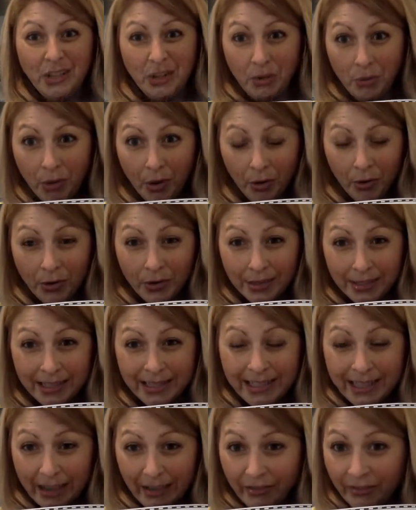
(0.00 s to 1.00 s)
you know there's
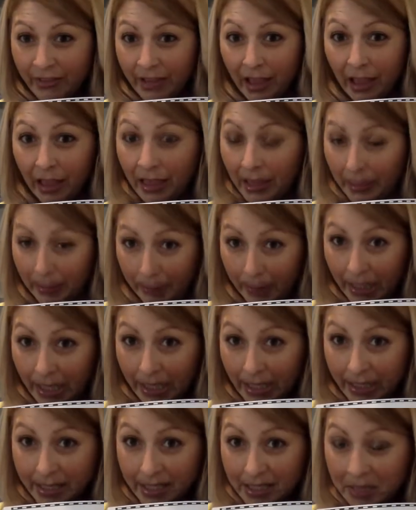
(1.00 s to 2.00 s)
Deaf
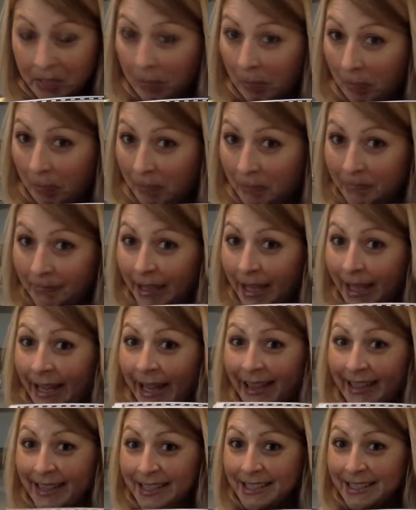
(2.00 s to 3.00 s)
Olympics?
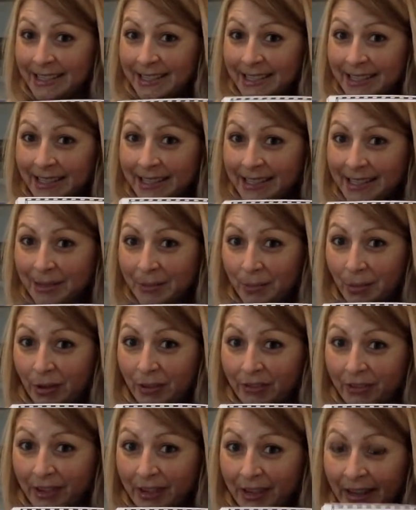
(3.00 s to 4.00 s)
This is the
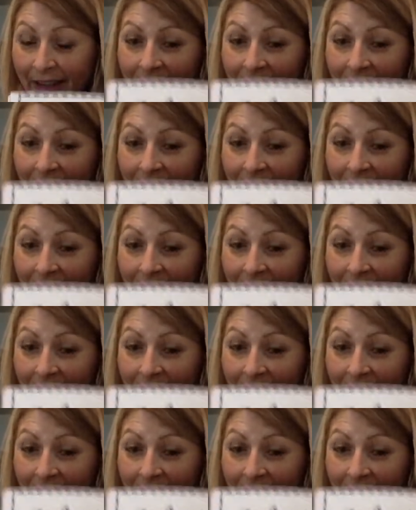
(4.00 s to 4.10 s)
symbol for Deaf